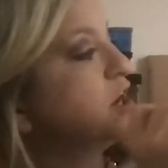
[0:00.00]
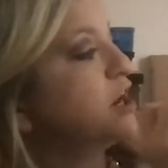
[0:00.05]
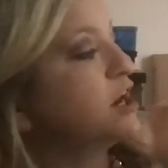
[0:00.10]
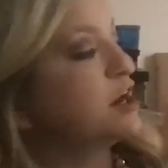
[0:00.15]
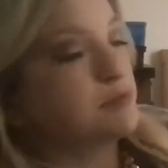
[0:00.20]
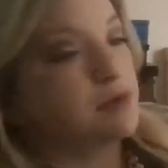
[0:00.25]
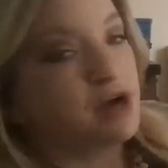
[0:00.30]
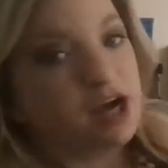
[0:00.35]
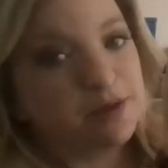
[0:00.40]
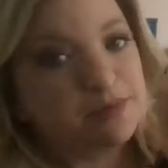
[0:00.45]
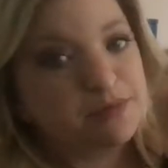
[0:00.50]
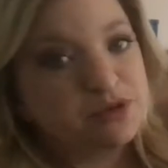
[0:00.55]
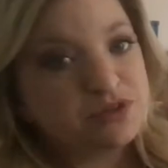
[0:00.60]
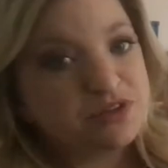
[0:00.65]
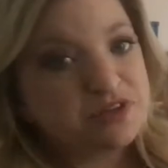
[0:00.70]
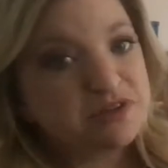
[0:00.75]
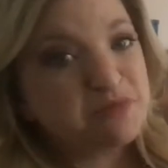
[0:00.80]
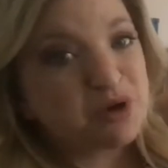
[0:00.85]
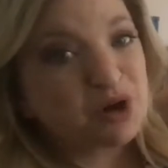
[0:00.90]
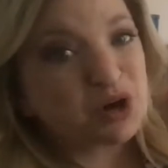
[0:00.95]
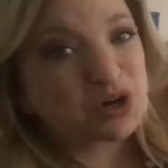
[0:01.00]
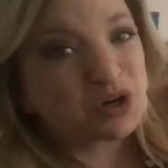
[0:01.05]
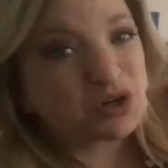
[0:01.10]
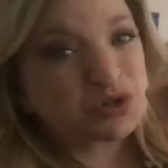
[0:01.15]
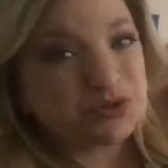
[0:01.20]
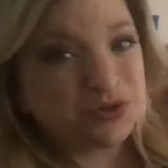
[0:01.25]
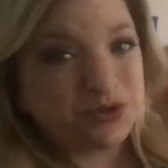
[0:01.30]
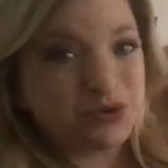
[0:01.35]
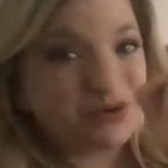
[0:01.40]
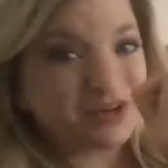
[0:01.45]
Um, I'm using marker
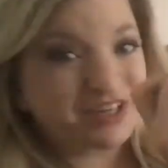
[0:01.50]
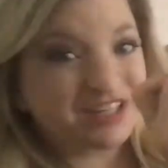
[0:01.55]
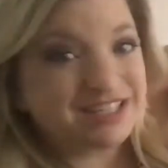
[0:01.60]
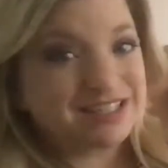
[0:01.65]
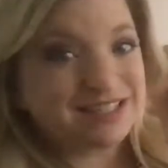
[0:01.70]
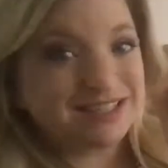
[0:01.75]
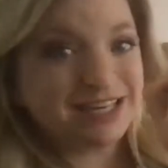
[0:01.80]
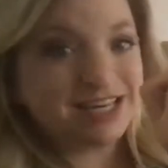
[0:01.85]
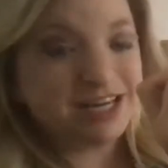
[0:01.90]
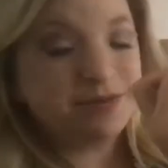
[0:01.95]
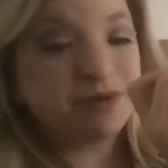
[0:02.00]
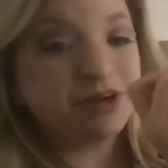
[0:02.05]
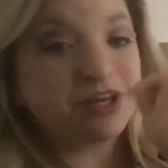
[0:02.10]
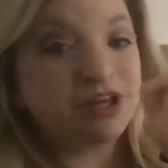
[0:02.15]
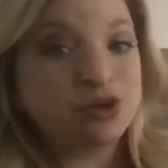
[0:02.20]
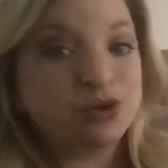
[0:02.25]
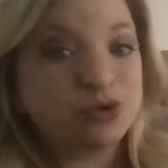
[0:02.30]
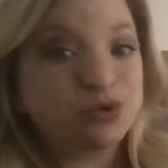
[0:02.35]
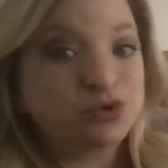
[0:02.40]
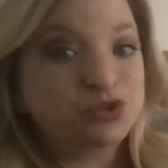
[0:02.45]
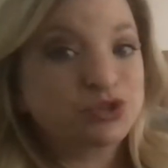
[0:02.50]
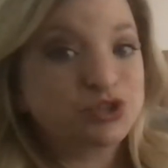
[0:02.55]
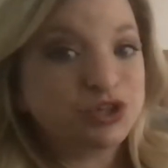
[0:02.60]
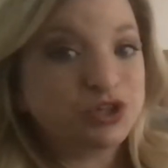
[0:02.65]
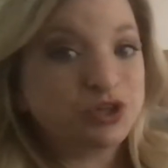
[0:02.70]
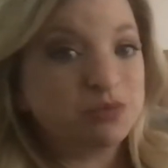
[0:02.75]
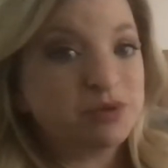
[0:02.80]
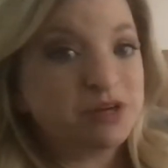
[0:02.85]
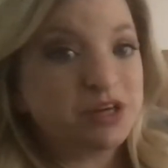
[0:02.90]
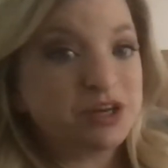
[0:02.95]
so you can see, but you
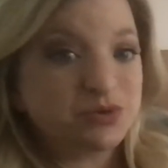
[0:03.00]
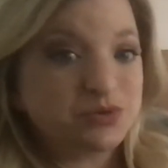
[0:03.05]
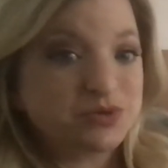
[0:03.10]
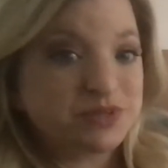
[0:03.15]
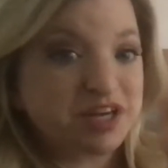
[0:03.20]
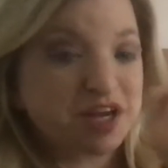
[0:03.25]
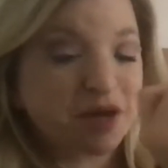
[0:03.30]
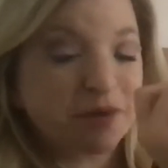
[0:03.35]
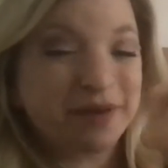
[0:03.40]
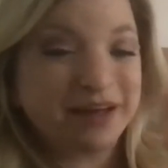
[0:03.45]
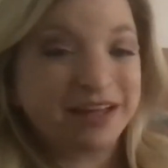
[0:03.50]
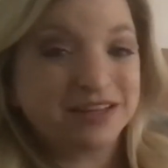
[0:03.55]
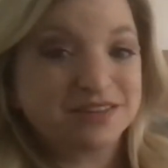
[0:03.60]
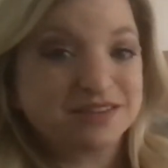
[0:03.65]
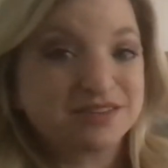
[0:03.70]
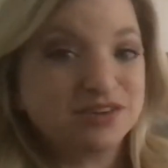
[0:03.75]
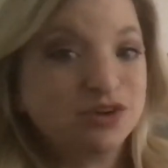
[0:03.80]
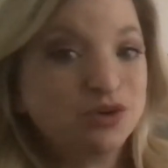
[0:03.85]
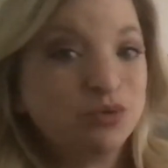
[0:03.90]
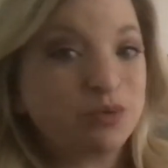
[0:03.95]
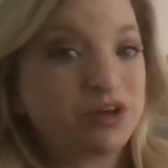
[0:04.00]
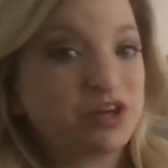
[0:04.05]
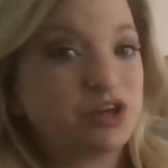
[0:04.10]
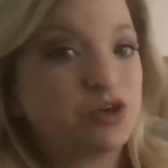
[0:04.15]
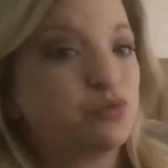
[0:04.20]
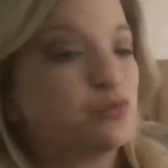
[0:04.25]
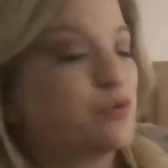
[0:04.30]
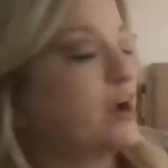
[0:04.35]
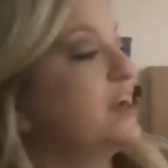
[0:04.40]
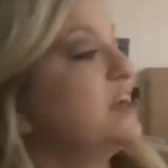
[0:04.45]
should be using a pencil when
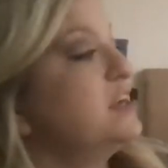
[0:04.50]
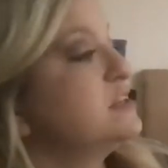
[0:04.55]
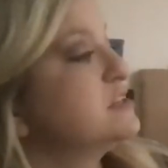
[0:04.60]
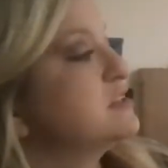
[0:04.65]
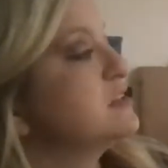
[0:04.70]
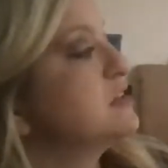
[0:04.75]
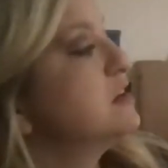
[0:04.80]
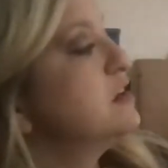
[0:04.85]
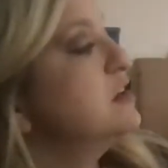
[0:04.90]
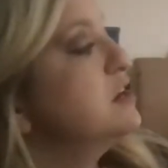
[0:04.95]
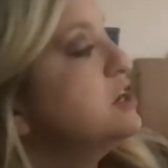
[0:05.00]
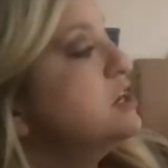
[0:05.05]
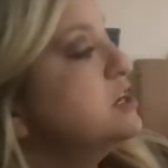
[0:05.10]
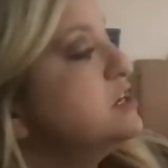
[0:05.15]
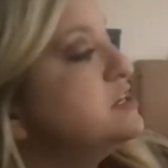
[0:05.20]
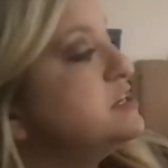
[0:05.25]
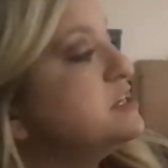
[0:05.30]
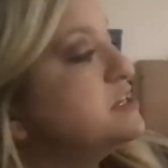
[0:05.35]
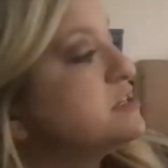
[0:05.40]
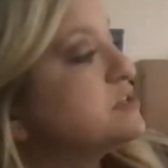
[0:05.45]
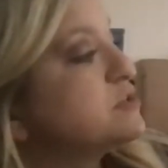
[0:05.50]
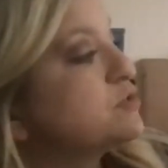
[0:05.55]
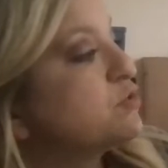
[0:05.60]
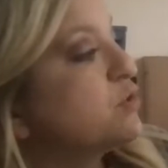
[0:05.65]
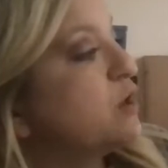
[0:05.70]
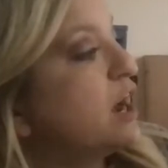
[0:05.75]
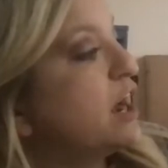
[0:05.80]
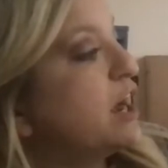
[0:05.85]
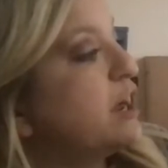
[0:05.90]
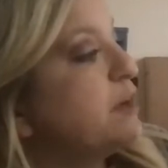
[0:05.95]
you write.
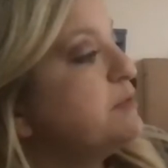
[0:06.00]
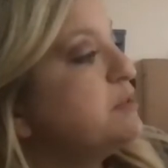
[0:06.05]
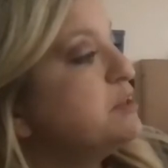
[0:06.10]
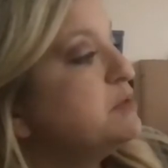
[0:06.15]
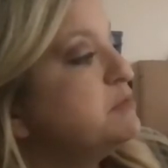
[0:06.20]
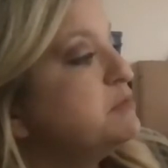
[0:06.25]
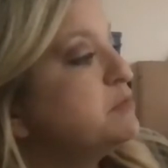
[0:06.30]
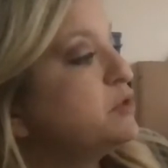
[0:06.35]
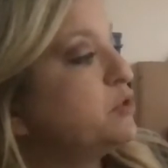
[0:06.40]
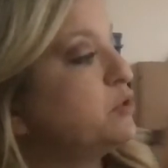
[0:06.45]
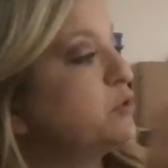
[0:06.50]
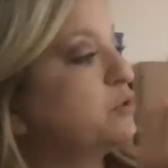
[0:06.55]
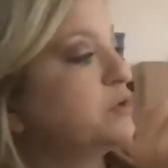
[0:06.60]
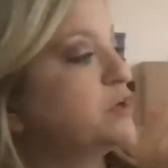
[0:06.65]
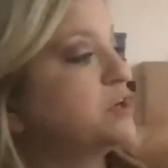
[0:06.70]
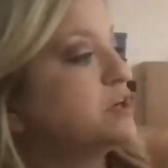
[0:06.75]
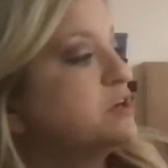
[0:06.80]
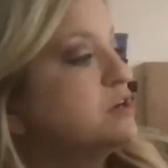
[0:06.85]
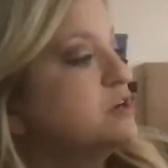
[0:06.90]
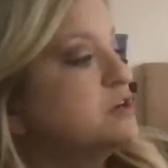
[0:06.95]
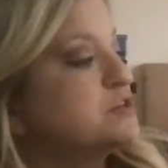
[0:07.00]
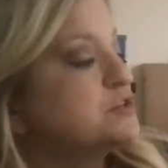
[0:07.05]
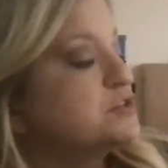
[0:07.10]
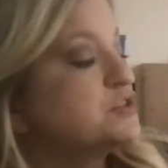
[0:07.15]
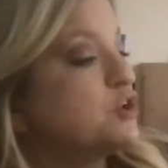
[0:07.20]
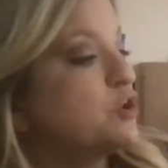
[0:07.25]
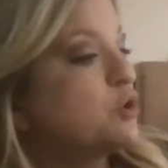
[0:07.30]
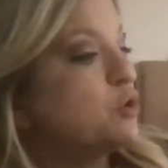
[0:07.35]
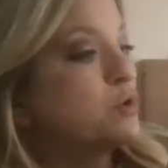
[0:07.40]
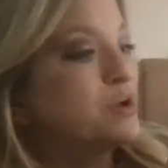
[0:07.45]
Describe the moon.
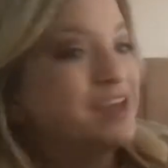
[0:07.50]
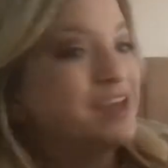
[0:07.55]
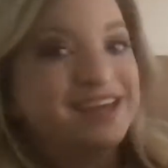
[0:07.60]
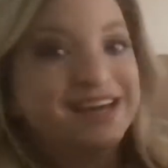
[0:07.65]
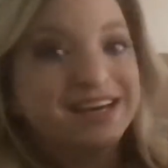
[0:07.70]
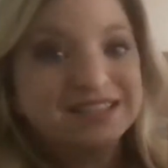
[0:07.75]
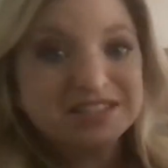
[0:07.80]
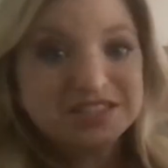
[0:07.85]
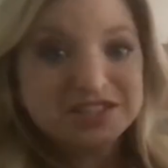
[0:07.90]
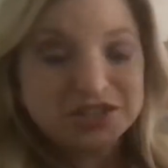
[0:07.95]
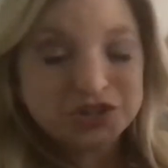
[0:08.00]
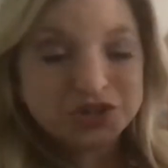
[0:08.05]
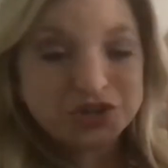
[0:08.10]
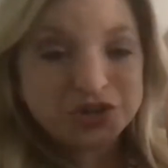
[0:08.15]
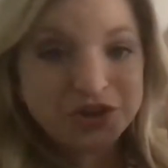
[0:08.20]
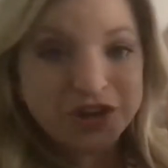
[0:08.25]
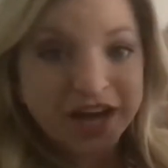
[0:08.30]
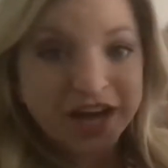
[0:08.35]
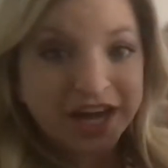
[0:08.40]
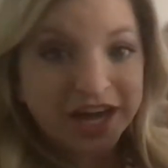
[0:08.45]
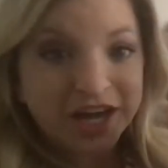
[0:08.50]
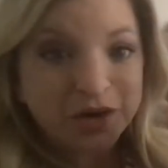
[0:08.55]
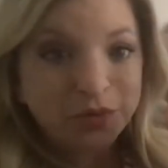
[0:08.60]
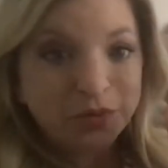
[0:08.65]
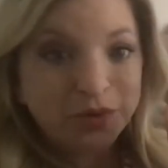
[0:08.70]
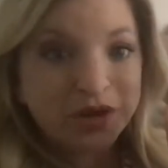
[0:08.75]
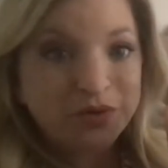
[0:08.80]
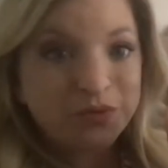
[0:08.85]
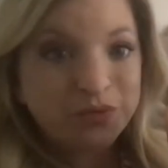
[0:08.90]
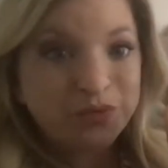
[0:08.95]
So yesterday
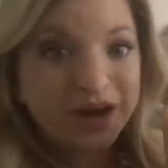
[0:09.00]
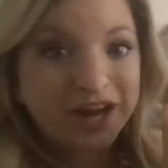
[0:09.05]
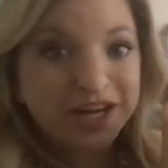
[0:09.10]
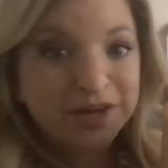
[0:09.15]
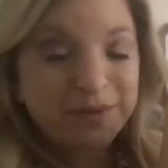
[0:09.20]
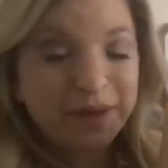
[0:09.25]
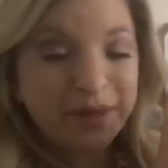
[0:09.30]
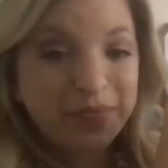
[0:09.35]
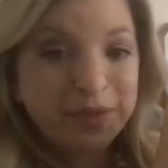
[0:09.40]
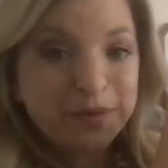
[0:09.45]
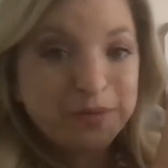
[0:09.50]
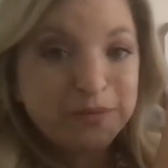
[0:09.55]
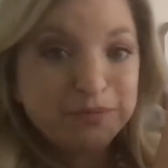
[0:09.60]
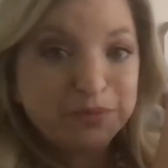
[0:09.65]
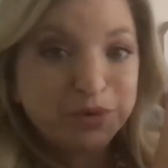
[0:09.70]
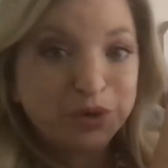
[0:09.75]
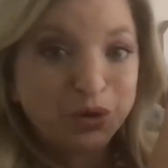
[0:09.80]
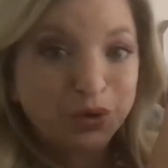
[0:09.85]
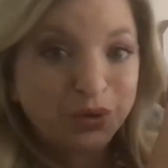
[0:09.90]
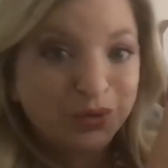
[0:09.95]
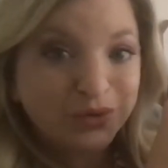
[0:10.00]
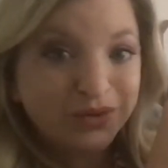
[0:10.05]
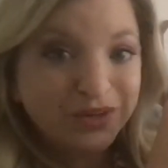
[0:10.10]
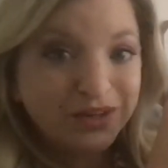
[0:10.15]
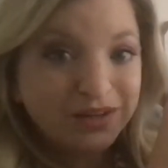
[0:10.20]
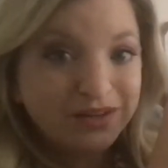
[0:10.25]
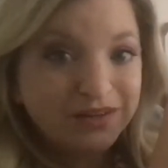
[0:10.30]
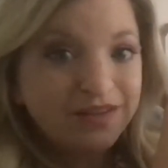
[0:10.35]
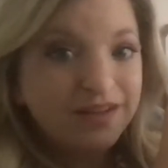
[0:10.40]
we read about the moon